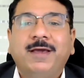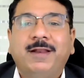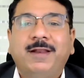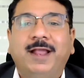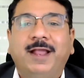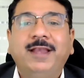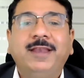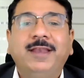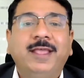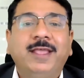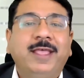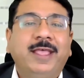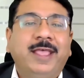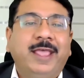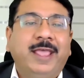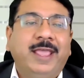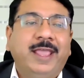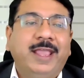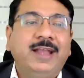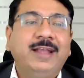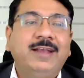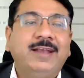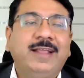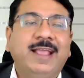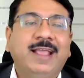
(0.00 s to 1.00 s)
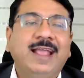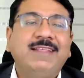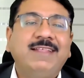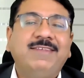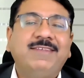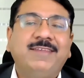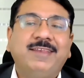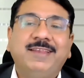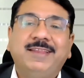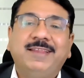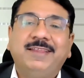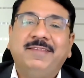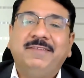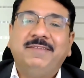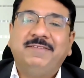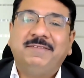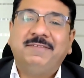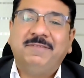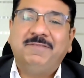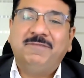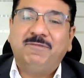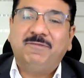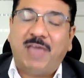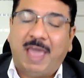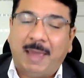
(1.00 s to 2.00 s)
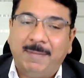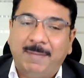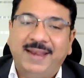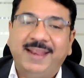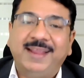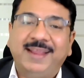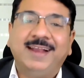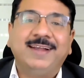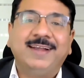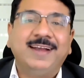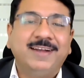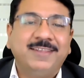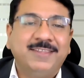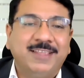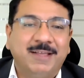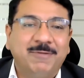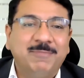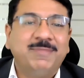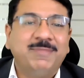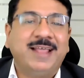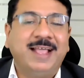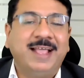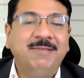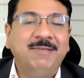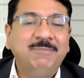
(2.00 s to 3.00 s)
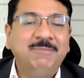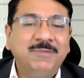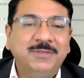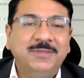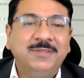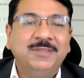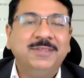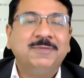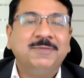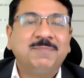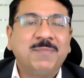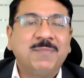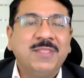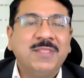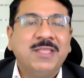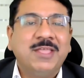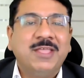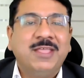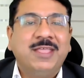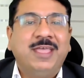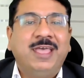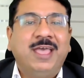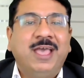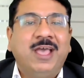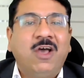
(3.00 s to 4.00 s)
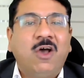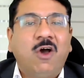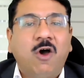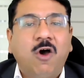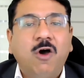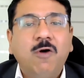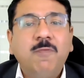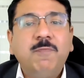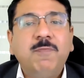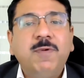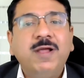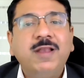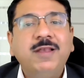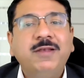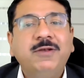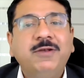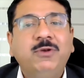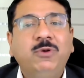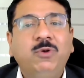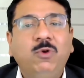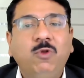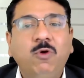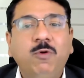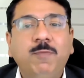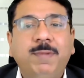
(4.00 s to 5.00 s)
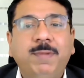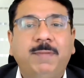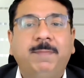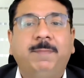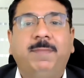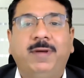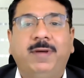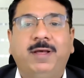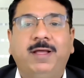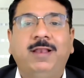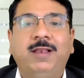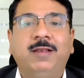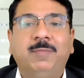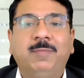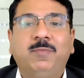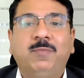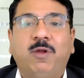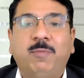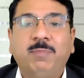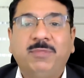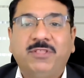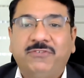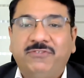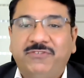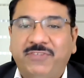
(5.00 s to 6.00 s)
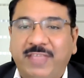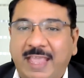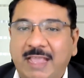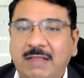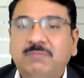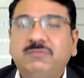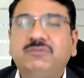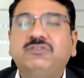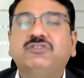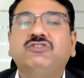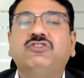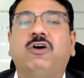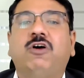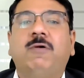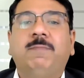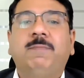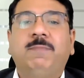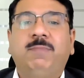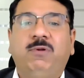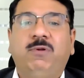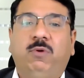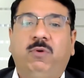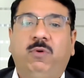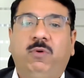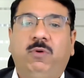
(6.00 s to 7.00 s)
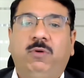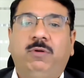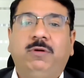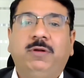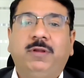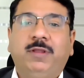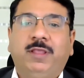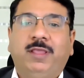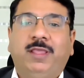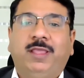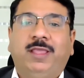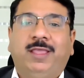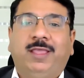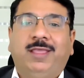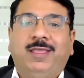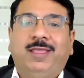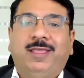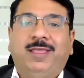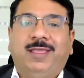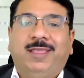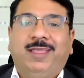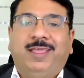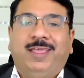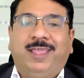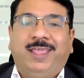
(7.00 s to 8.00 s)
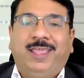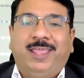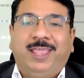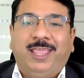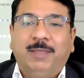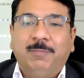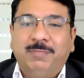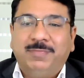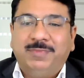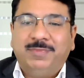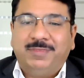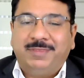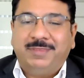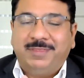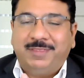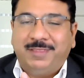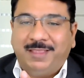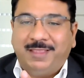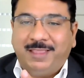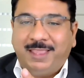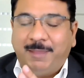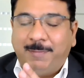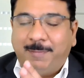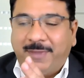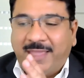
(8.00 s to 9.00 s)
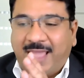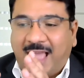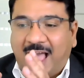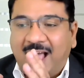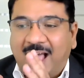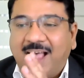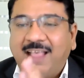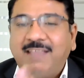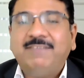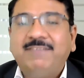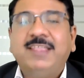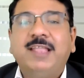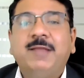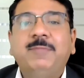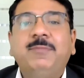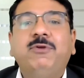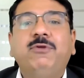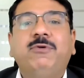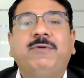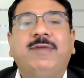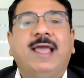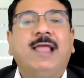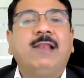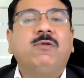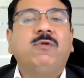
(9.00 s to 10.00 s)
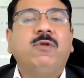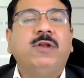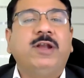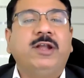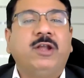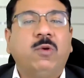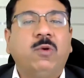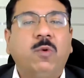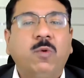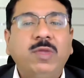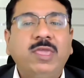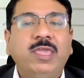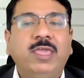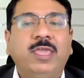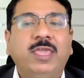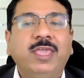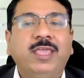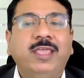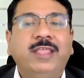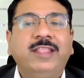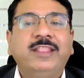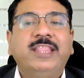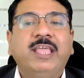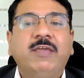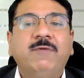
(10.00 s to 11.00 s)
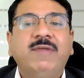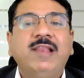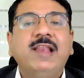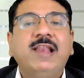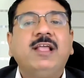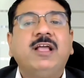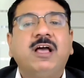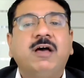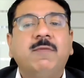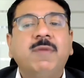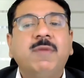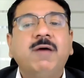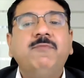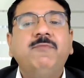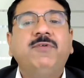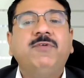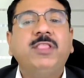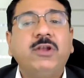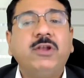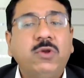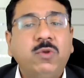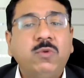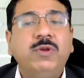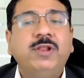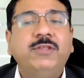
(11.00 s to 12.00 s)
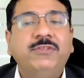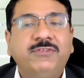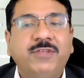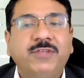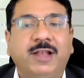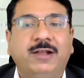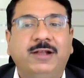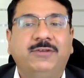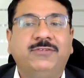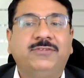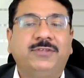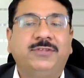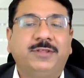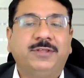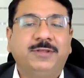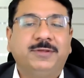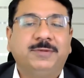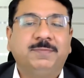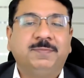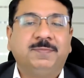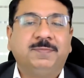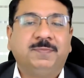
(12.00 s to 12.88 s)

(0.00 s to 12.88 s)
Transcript: right? It gets fabricated sometimes. Often two people from the same shop floor, if we ask them to calculate OEE, they will come up with the two results,